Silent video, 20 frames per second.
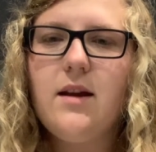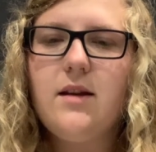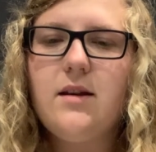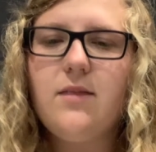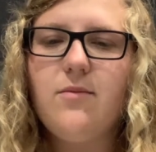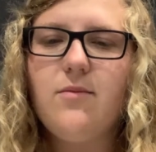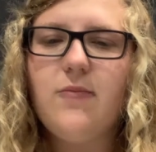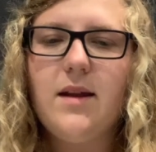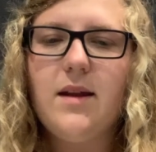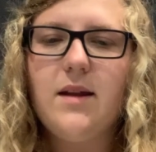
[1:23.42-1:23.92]

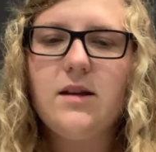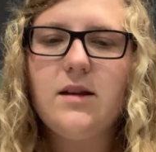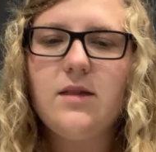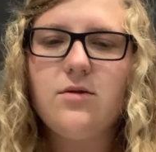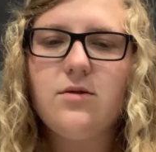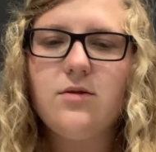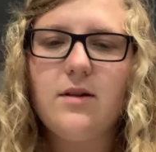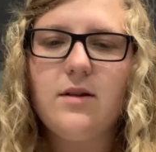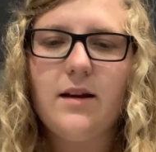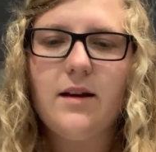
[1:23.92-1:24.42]
do
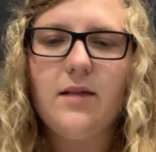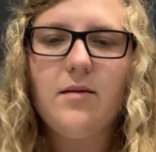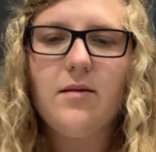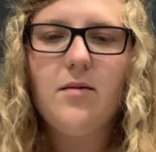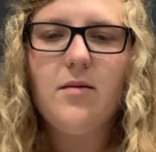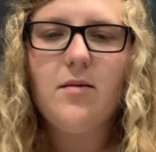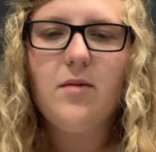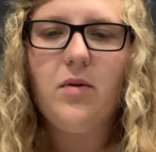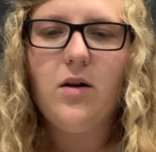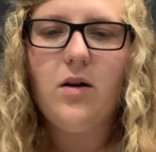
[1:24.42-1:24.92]
ministry.
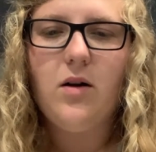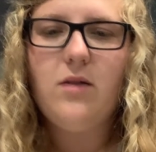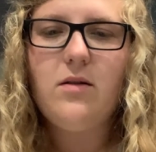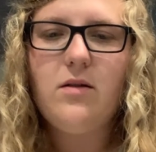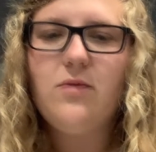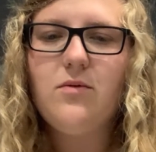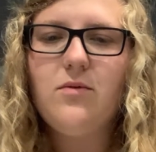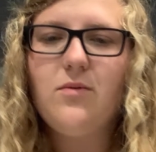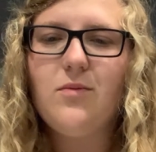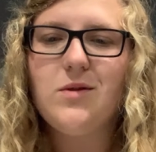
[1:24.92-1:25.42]

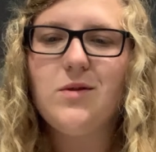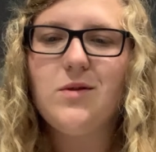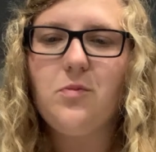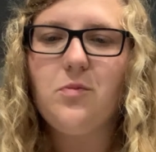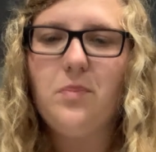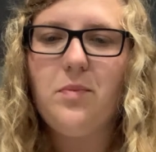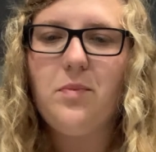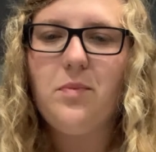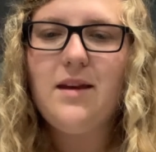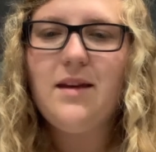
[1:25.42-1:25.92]
Paul was
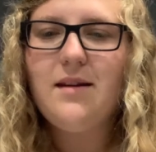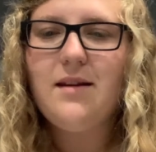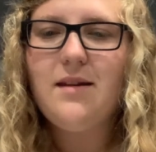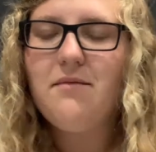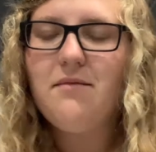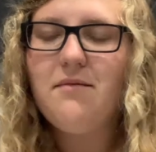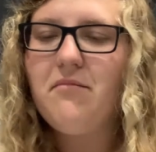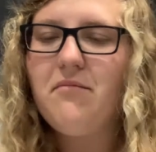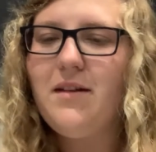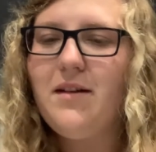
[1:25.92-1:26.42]

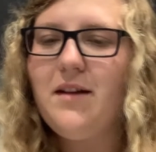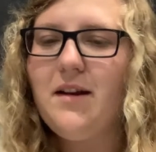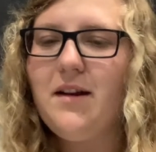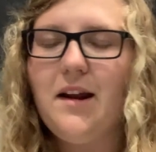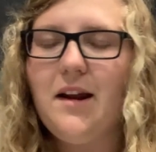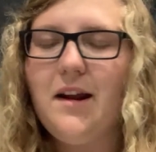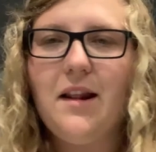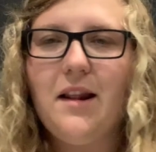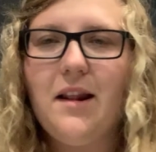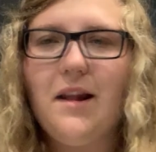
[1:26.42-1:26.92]
beaten
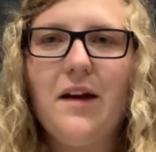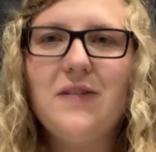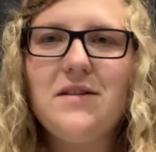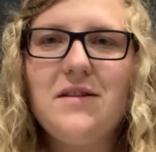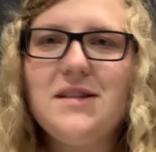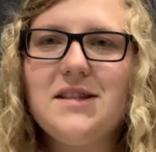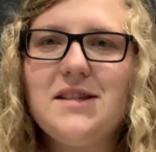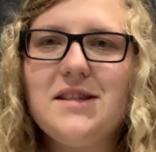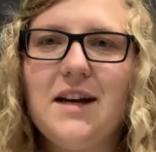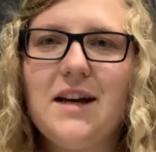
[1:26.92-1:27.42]
and
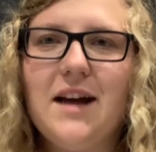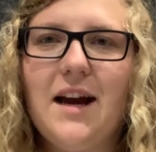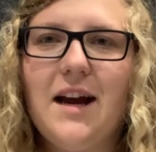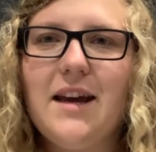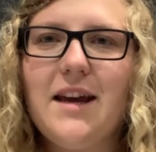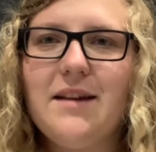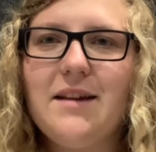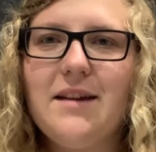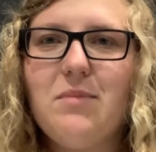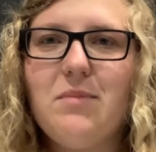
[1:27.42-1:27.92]
left to
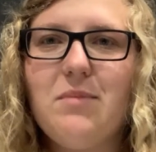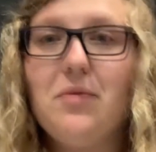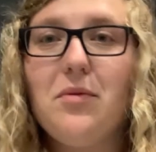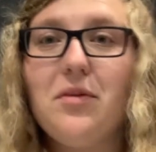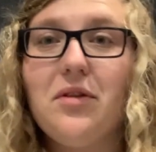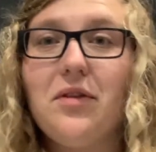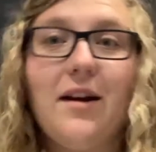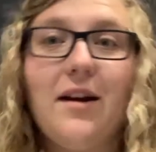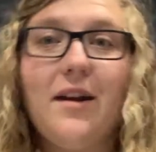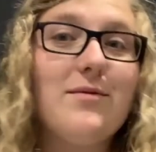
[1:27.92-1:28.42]
die. People
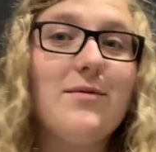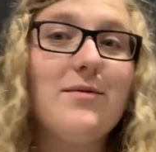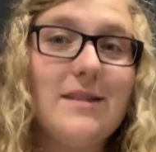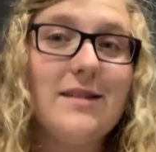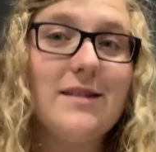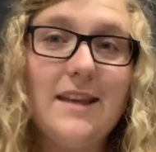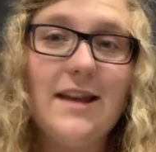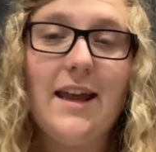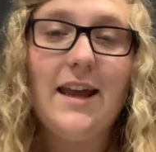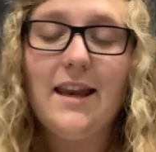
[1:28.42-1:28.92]
thought he was
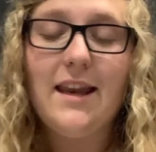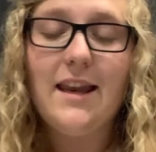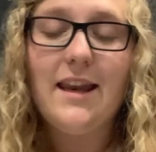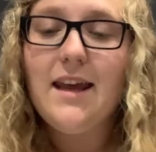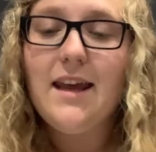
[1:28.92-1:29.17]
dead,